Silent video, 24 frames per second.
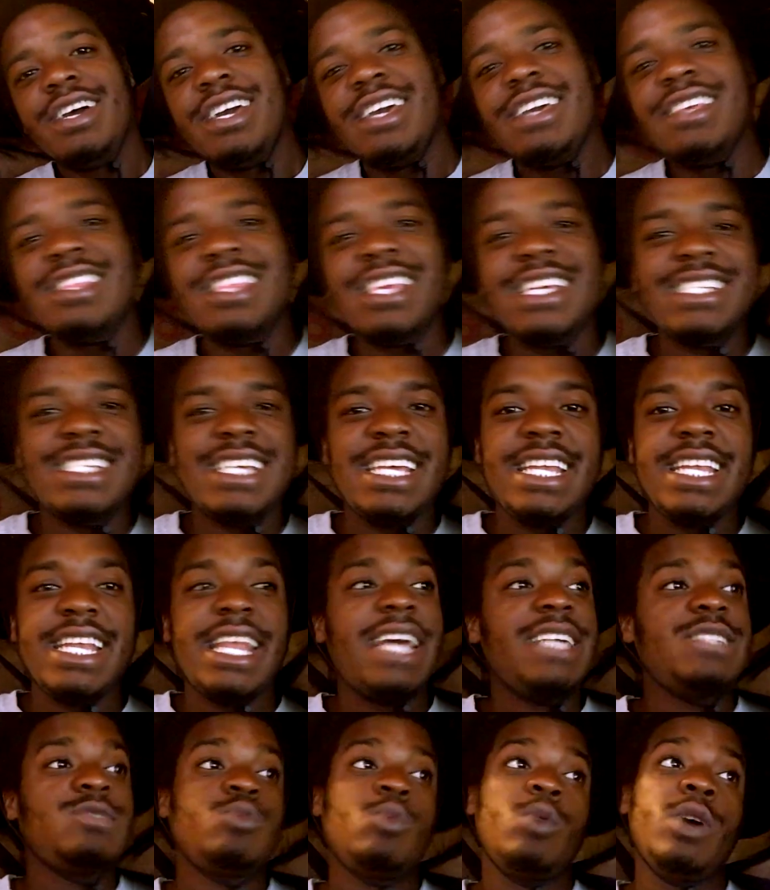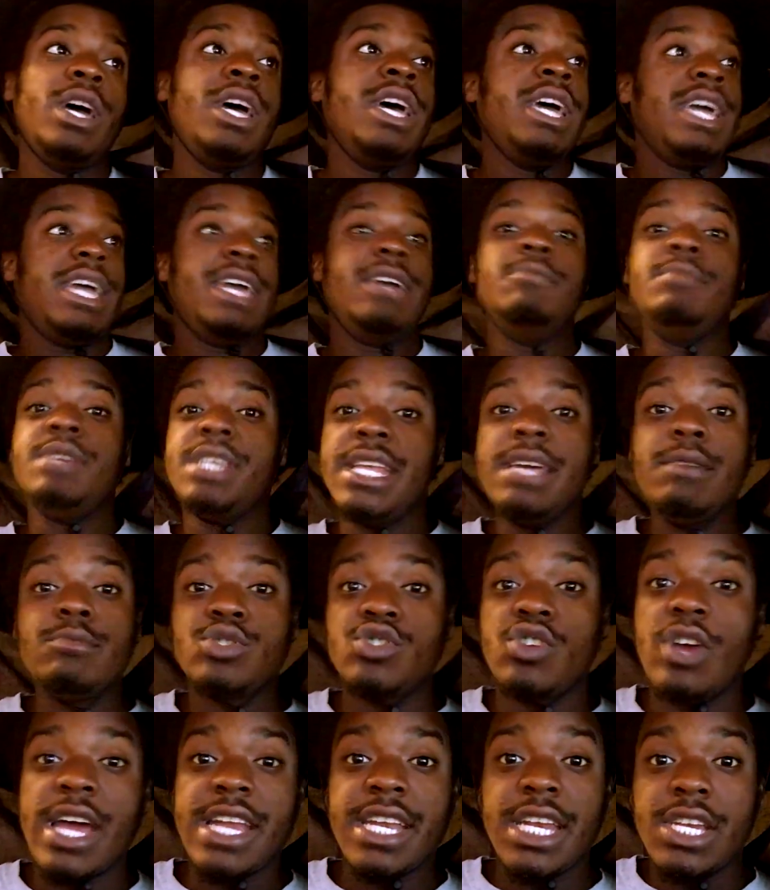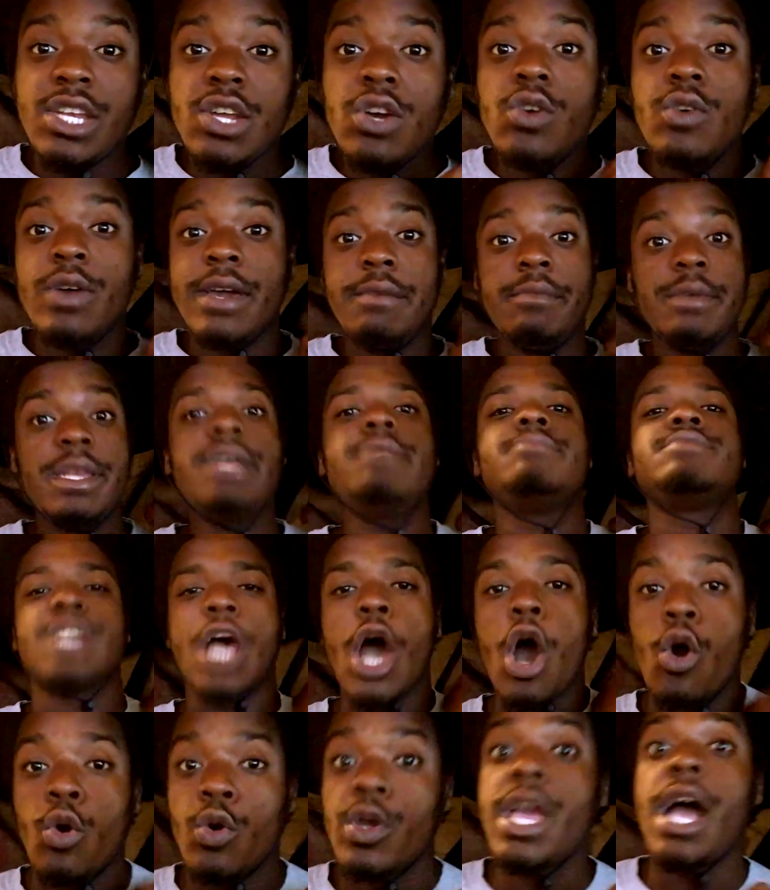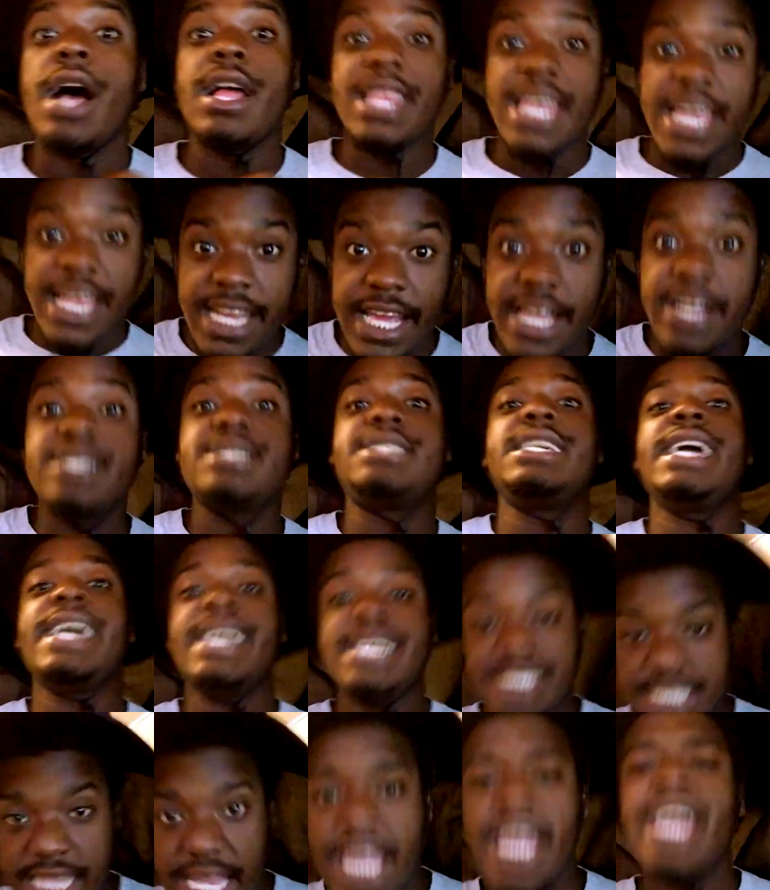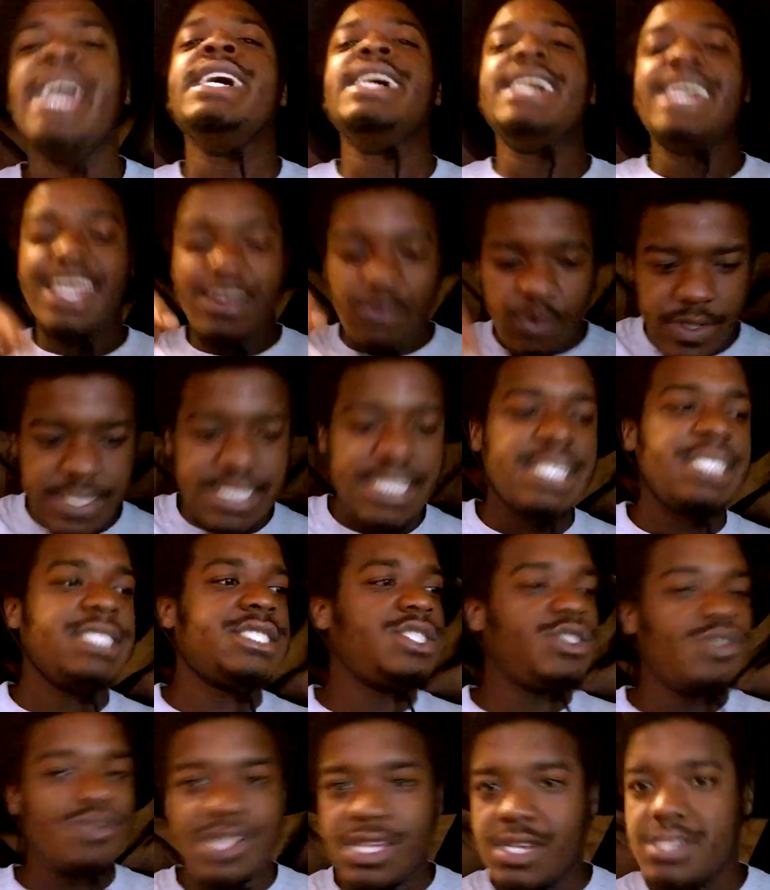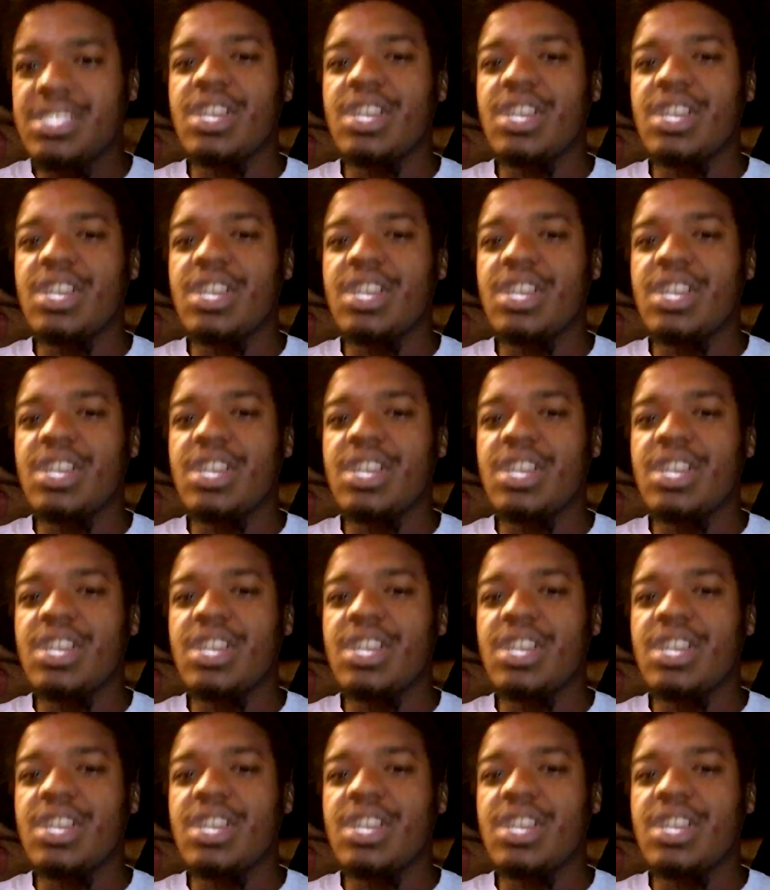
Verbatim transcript: And, and that's what Eminem tried to do. Eminem's like, oh, y'all like to hear Zan Zan? He was in the studio